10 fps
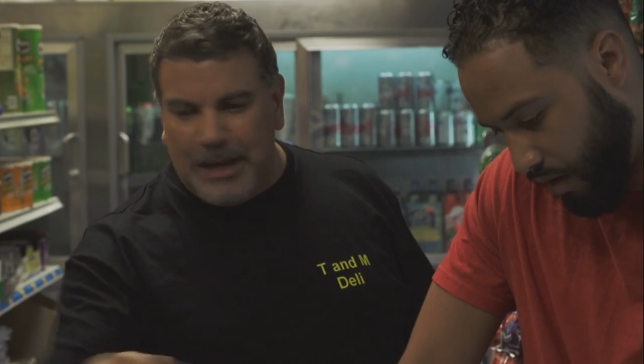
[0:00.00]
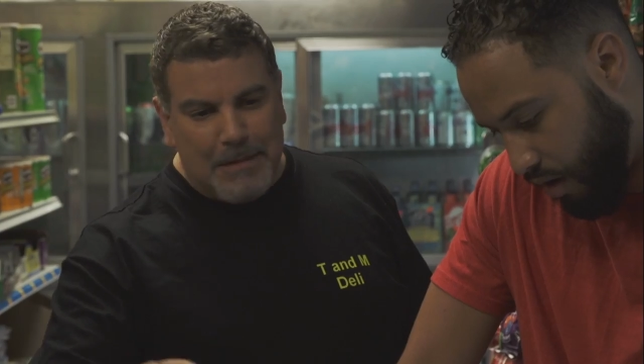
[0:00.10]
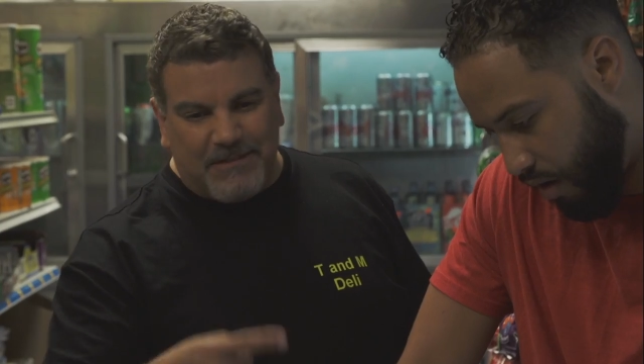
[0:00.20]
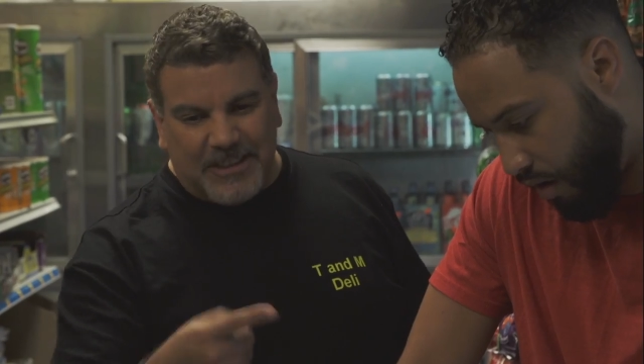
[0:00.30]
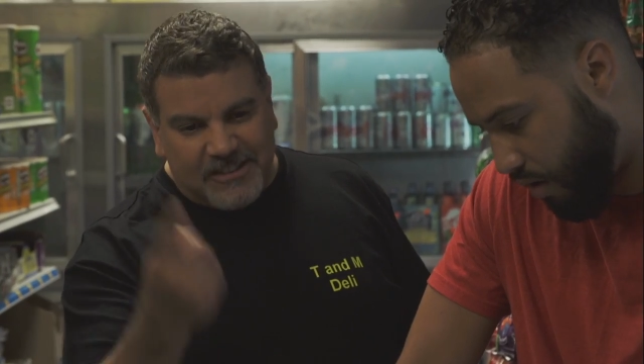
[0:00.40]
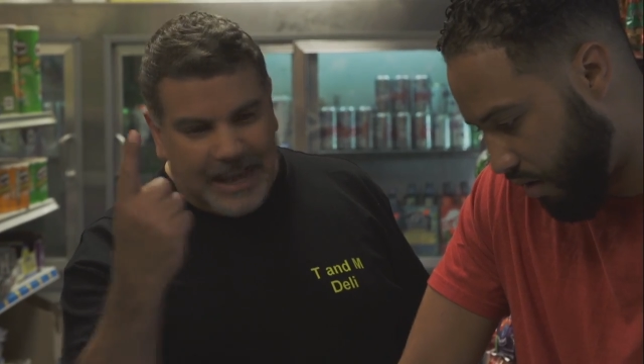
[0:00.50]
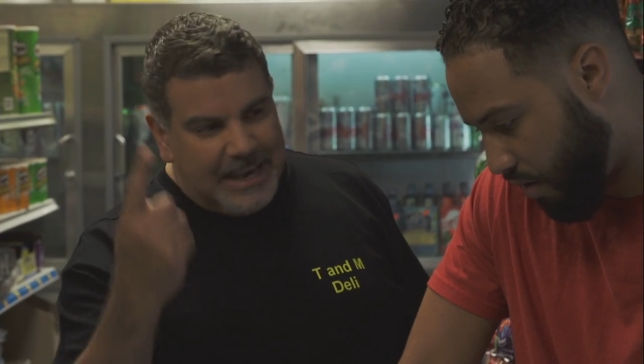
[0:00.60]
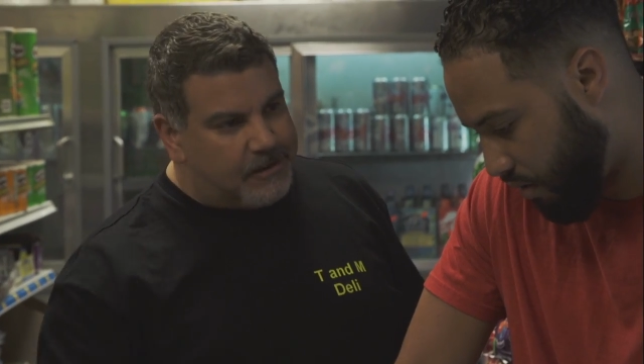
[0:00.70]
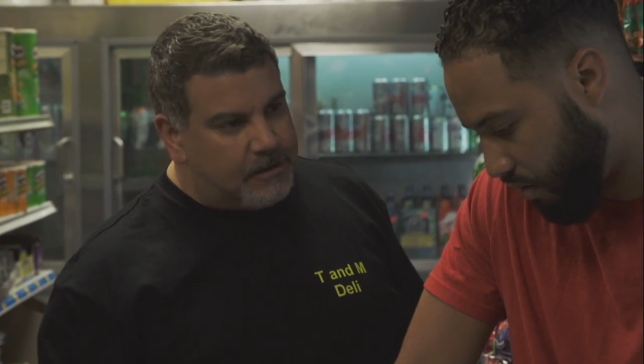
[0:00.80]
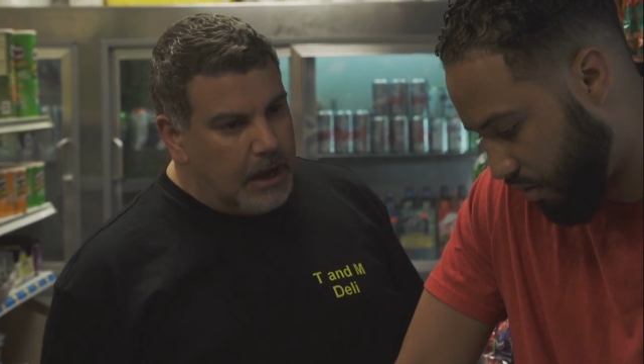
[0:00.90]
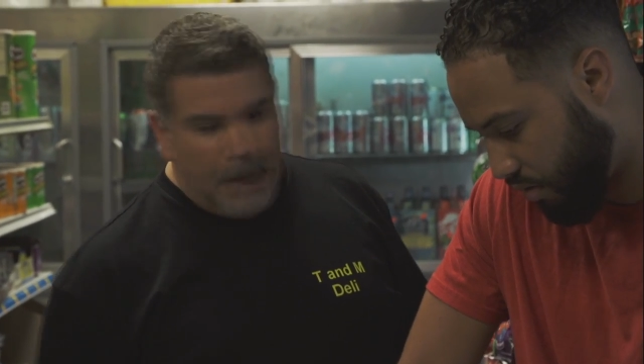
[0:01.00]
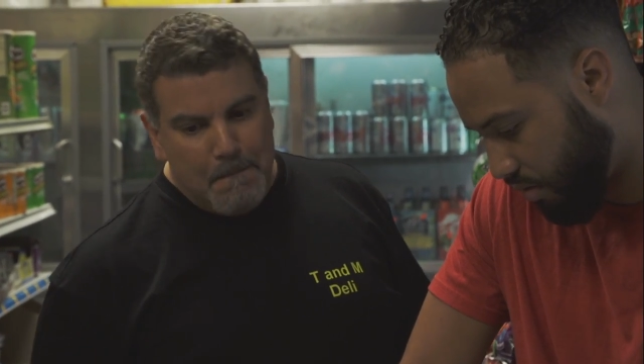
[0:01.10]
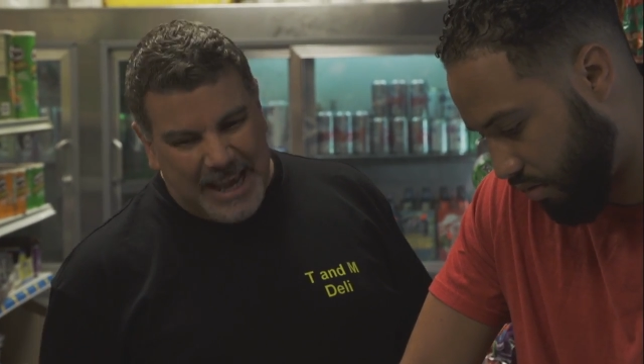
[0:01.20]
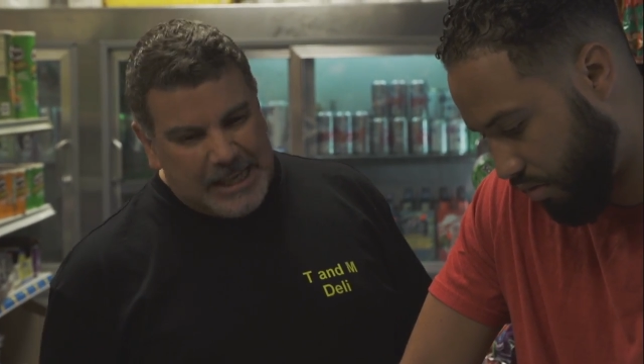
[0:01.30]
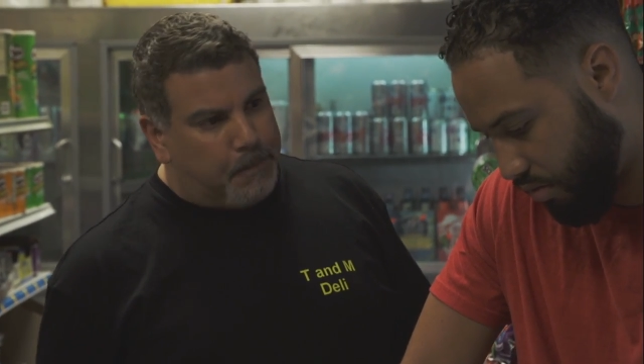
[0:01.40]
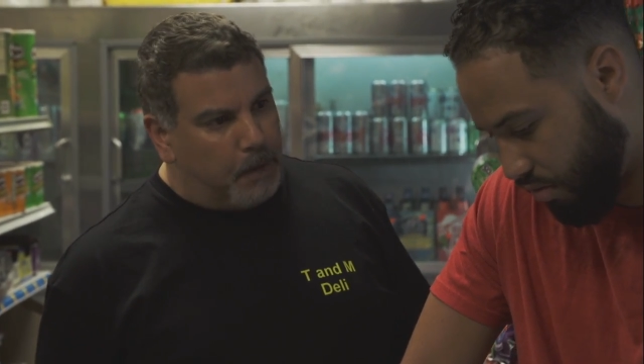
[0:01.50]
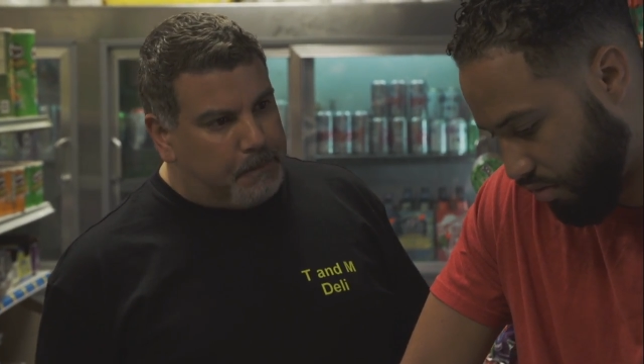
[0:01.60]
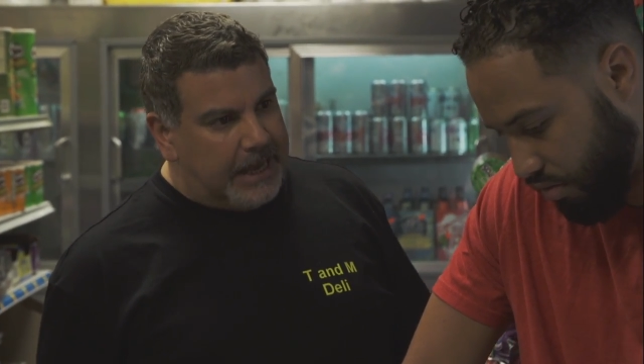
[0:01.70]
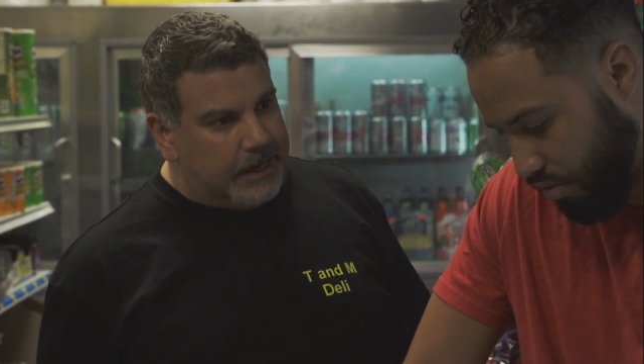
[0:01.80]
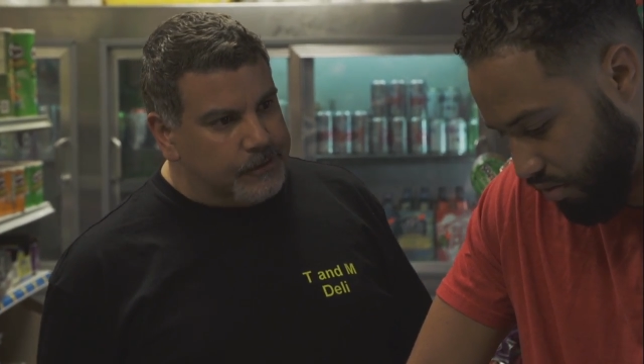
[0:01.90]
named after saints and baseball
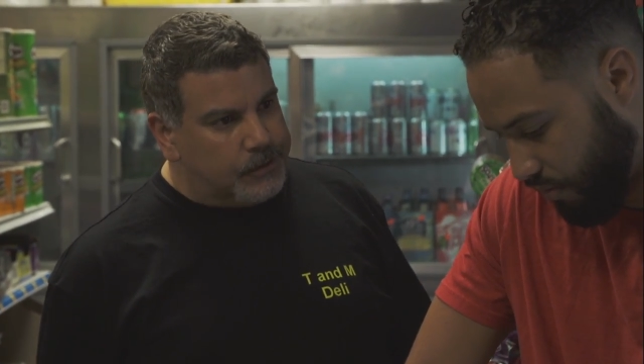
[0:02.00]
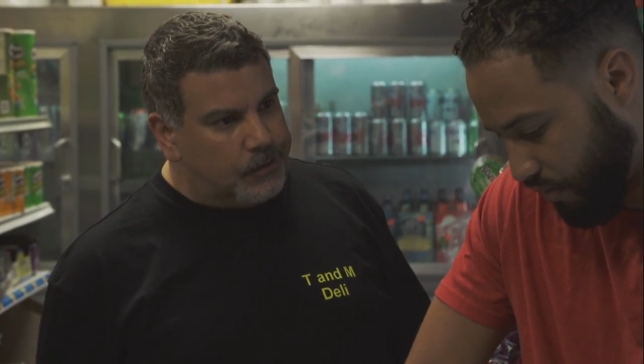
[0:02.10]
players.